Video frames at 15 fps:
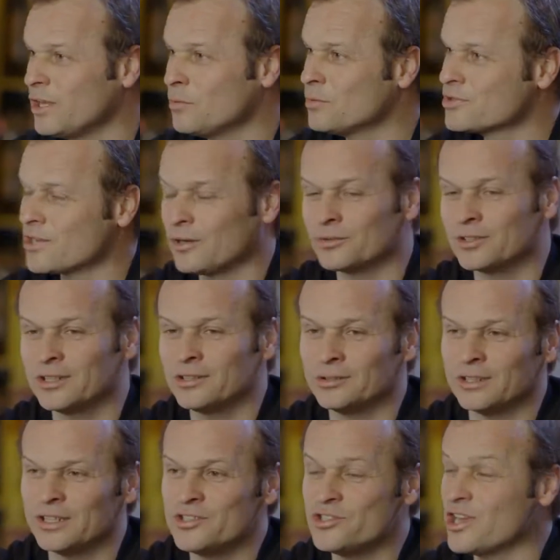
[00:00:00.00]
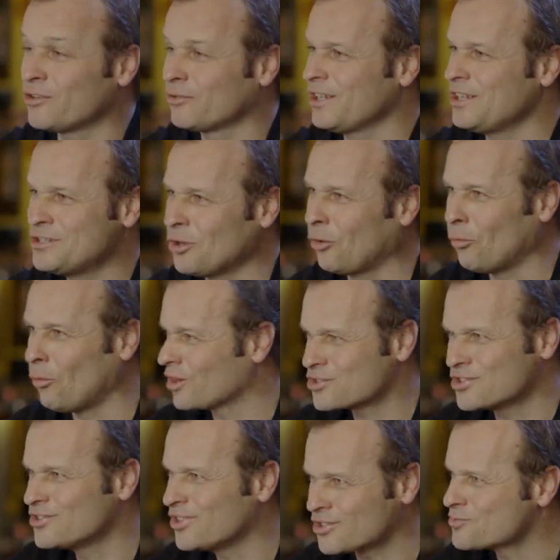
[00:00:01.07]
He was out ill, and generally don't
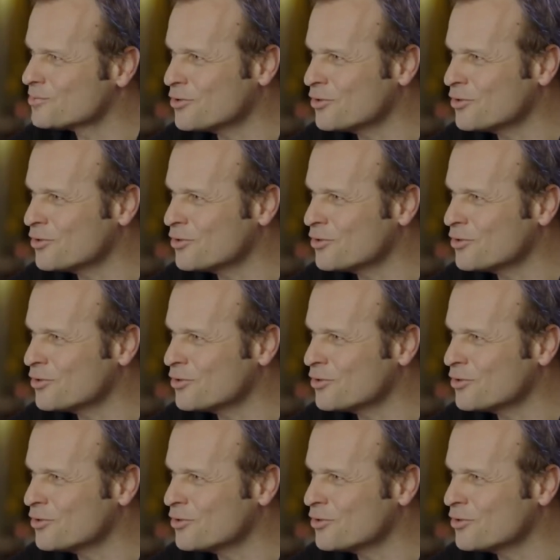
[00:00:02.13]
watch Dutch